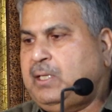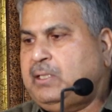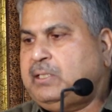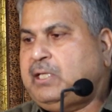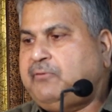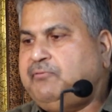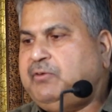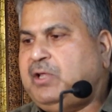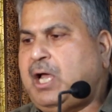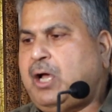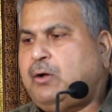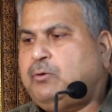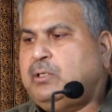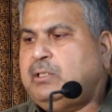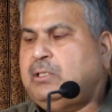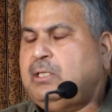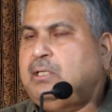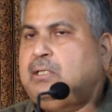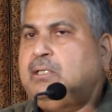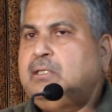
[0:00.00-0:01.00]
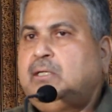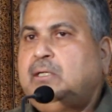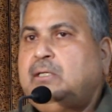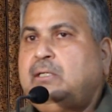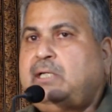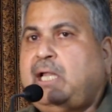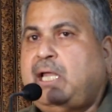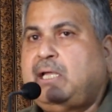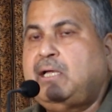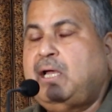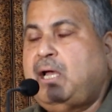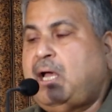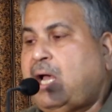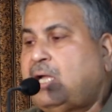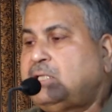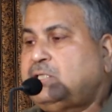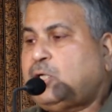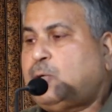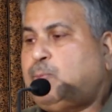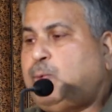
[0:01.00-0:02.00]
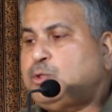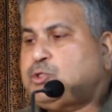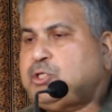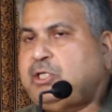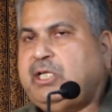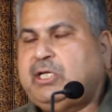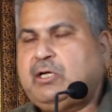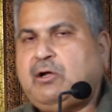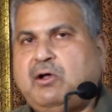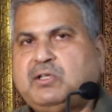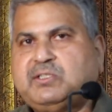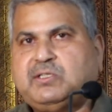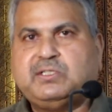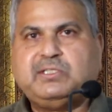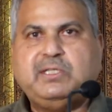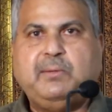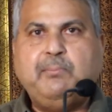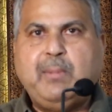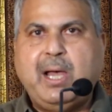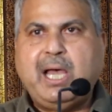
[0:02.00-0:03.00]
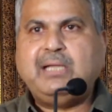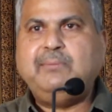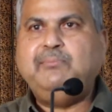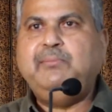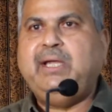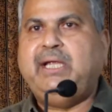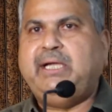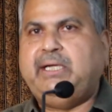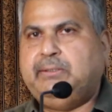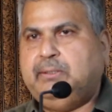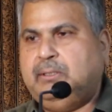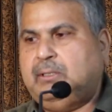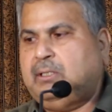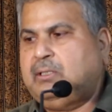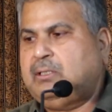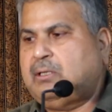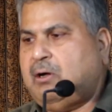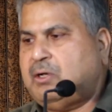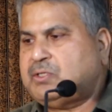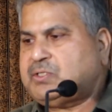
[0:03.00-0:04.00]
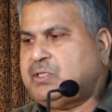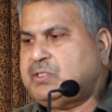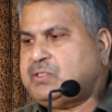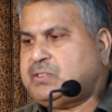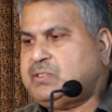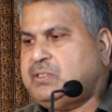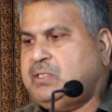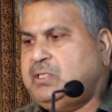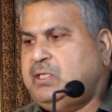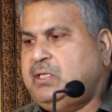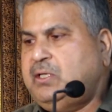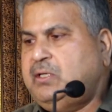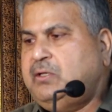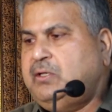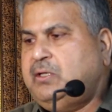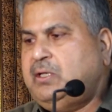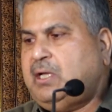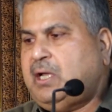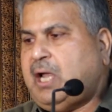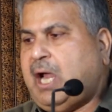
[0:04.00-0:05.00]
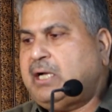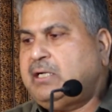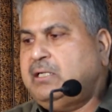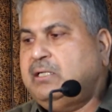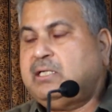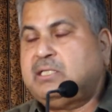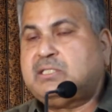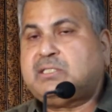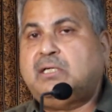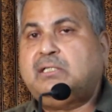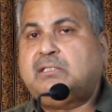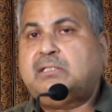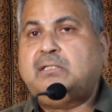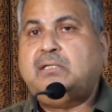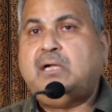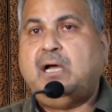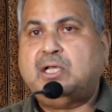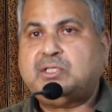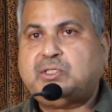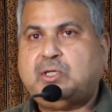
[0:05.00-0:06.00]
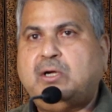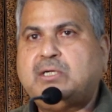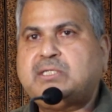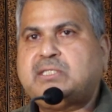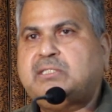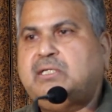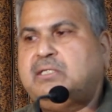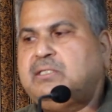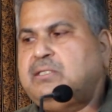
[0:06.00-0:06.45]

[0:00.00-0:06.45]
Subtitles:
Then we have like anthropogenic causes, the man-made causes, and resultant hazards